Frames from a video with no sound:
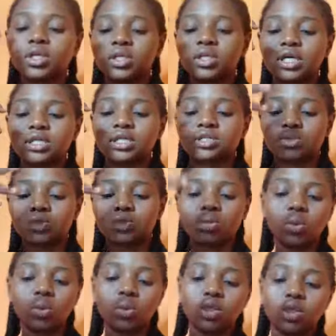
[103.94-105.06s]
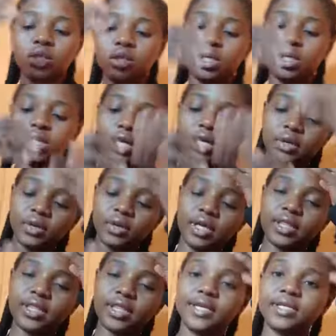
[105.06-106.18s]
that's number one. Then another
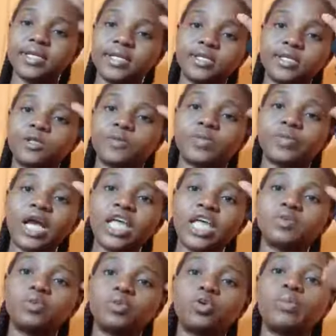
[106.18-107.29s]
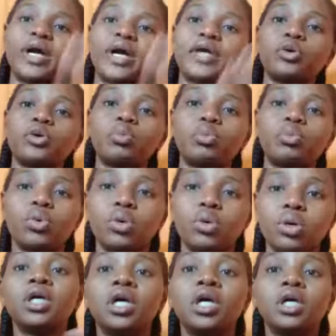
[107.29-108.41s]
thing is, as people buy your book,
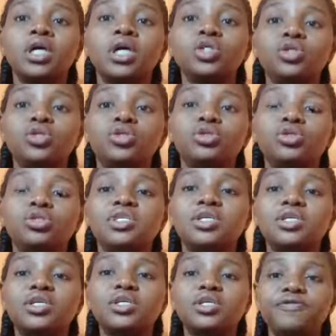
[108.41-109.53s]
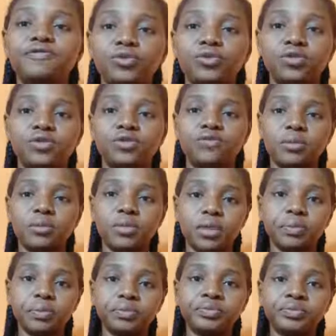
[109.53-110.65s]
you should seek reviews from them.
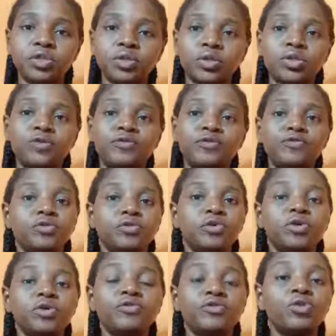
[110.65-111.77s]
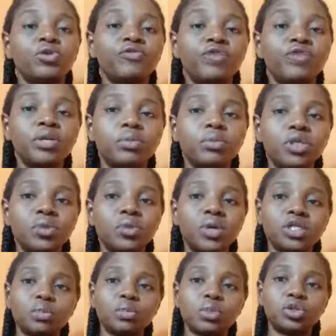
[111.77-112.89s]
Alright, so if you know of anybody who has
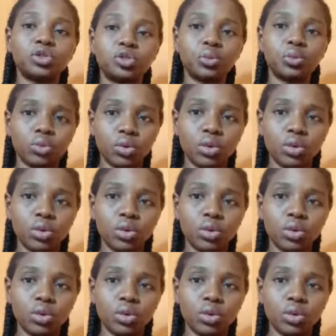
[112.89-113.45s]
bought your book,